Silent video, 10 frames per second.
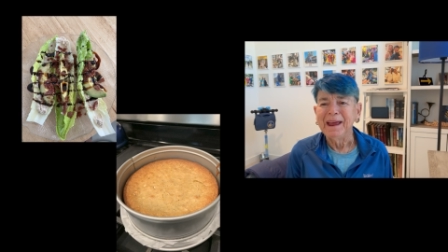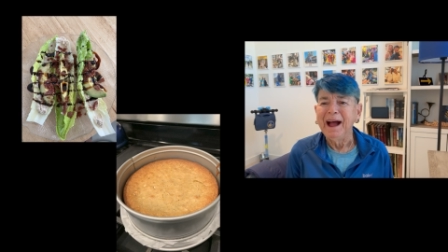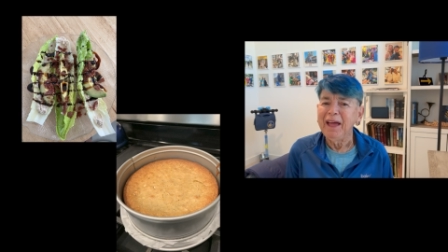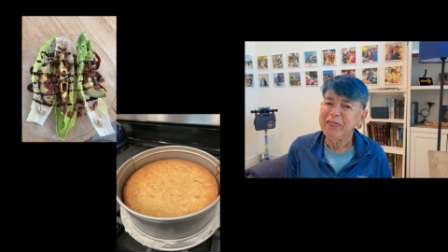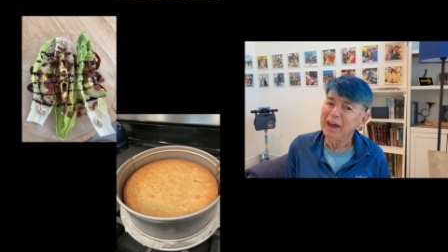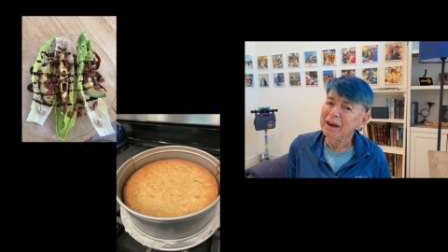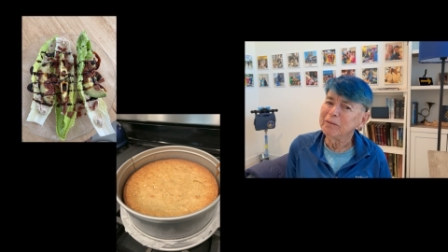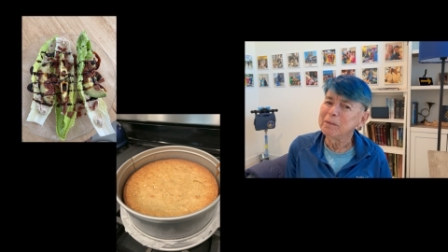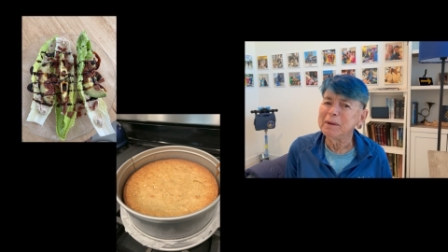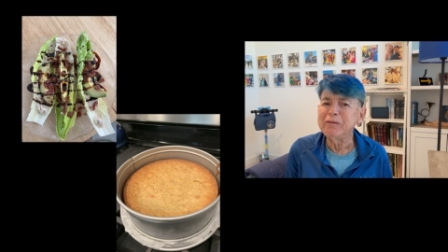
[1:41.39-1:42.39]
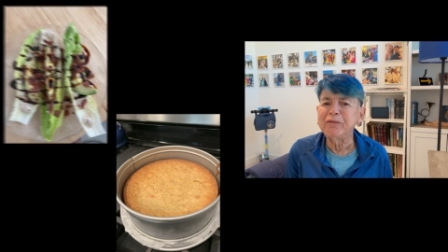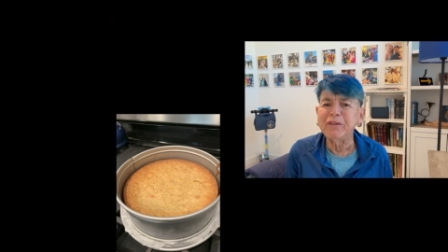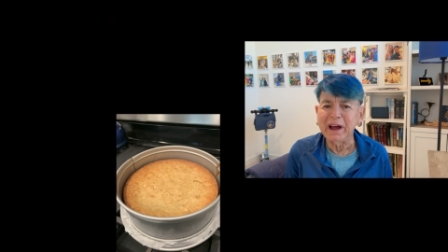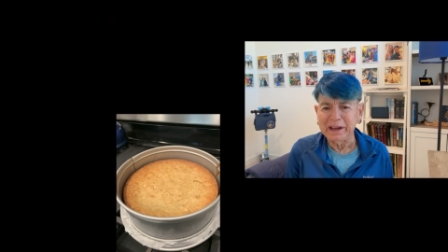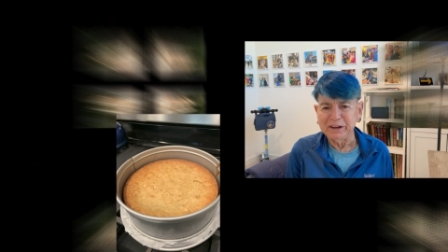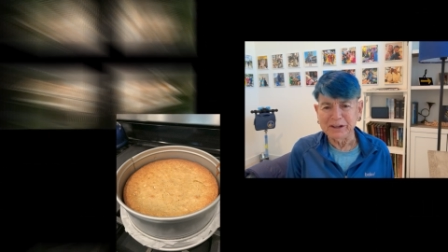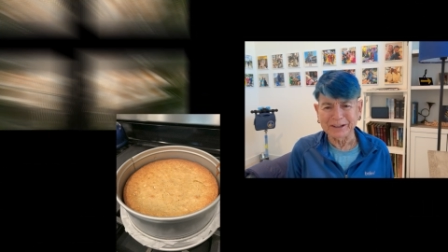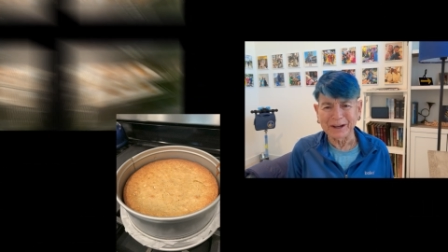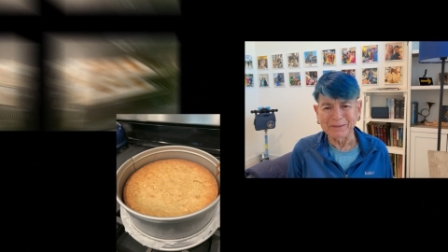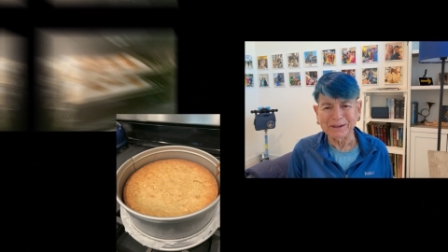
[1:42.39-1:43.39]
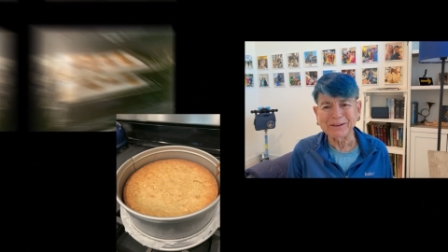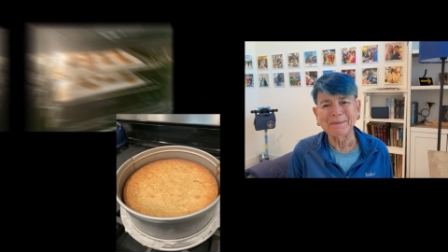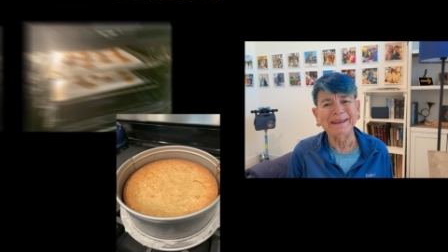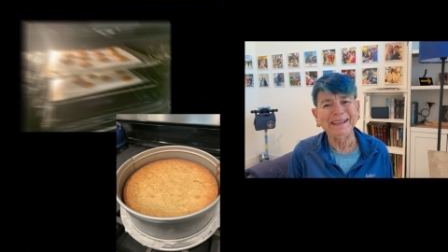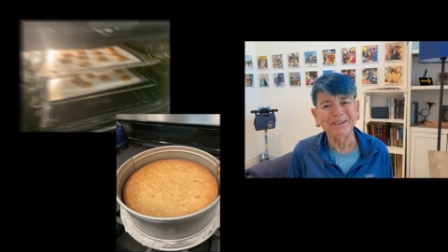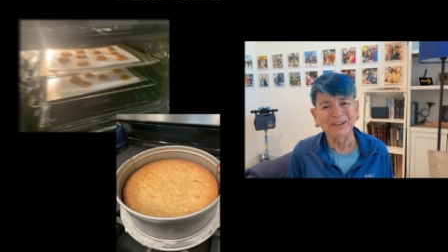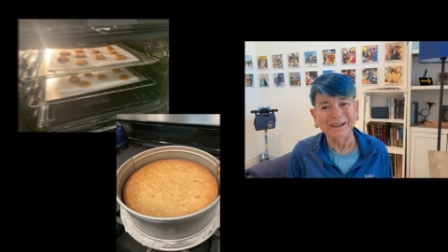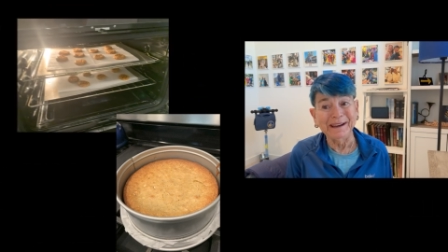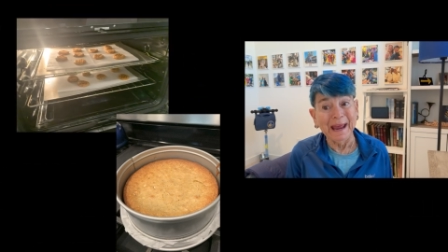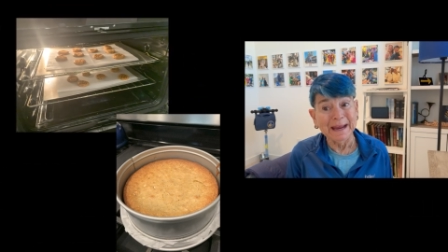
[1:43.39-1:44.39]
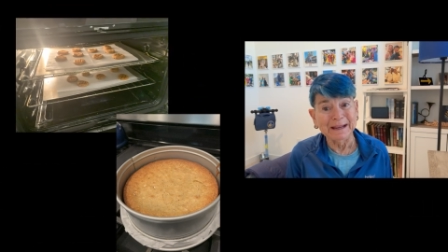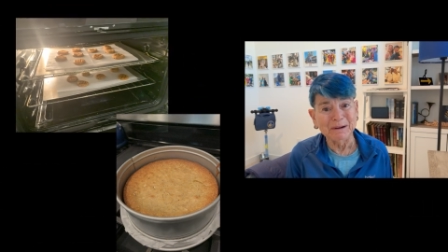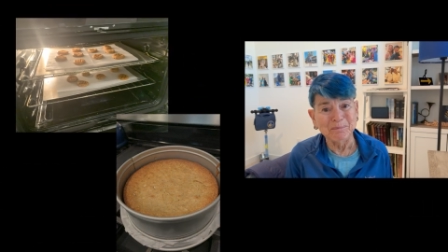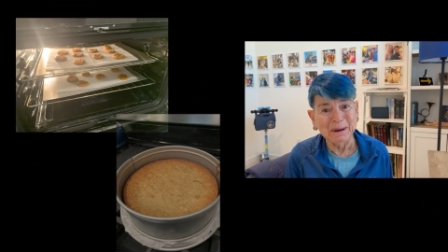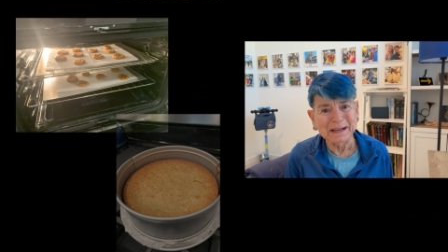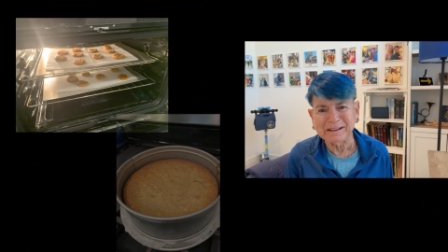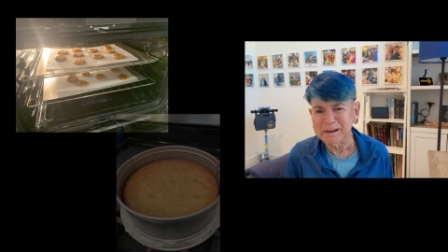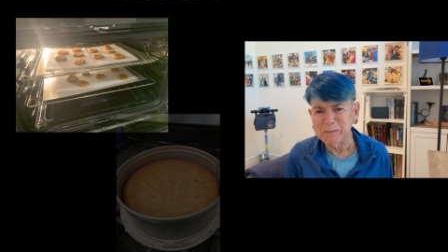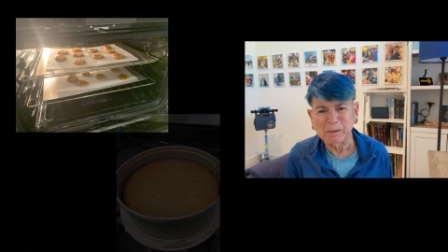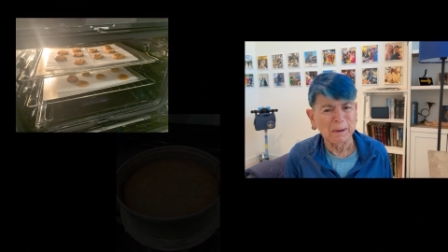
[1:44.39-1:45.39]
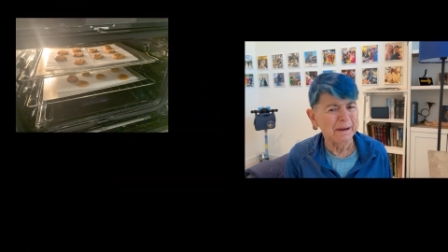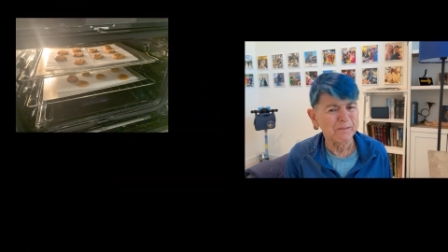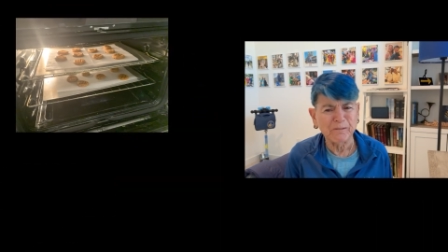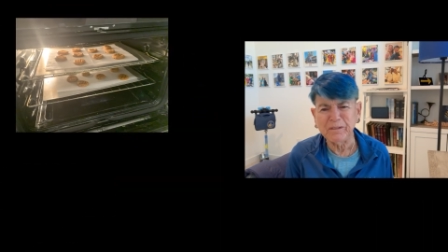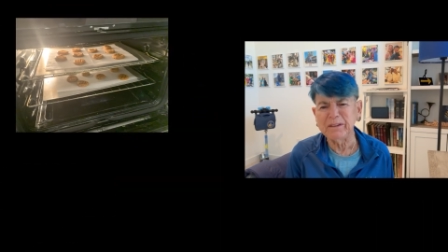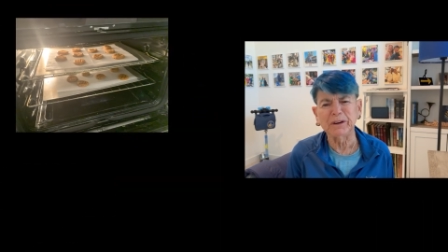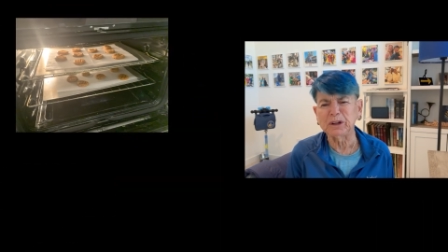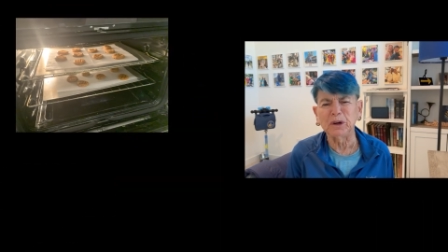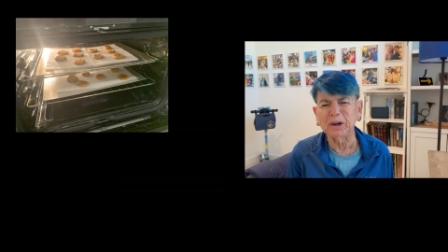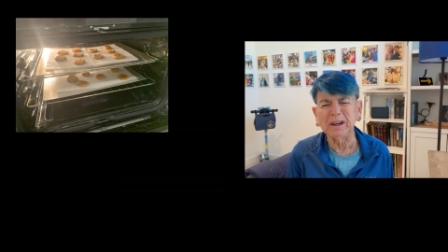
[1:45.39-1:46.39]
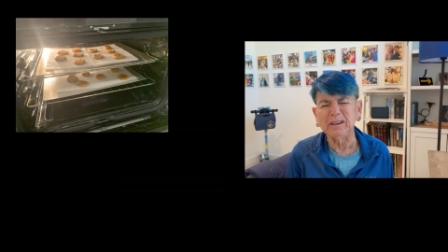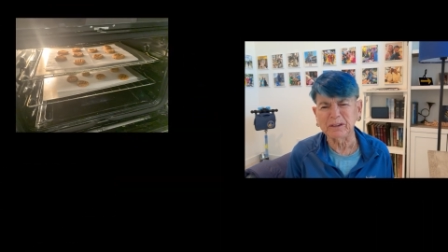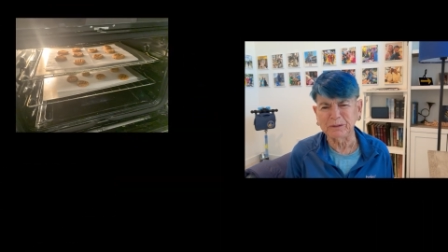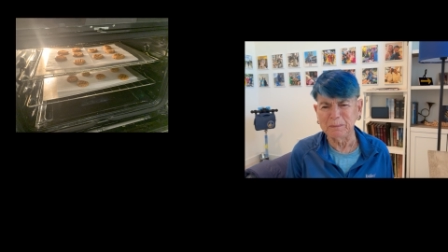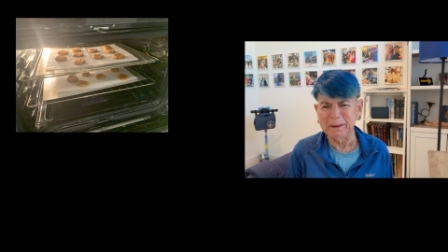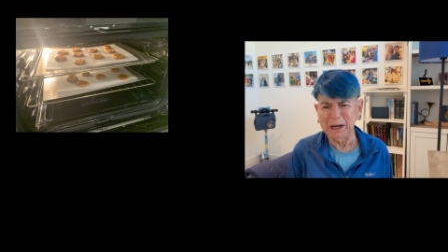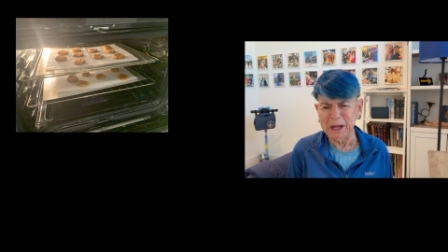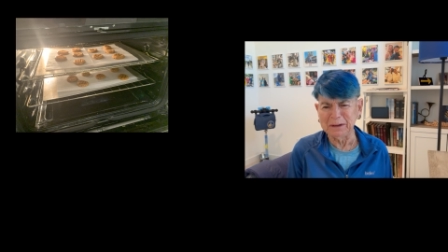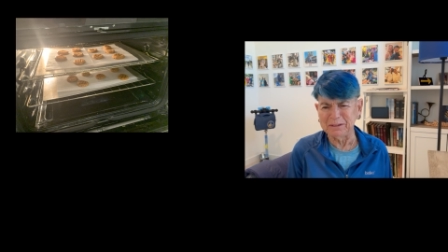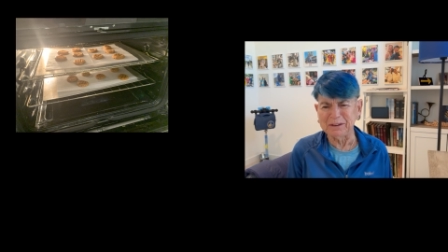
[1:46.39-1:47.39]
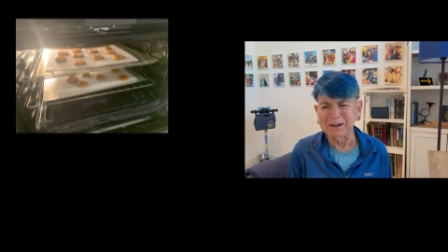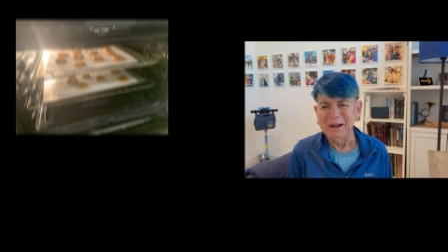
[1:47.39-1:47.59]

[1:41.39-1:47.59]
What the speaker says: I thought it would be fun to go into my kitchen and bake some of my favorite cookies from the nuns,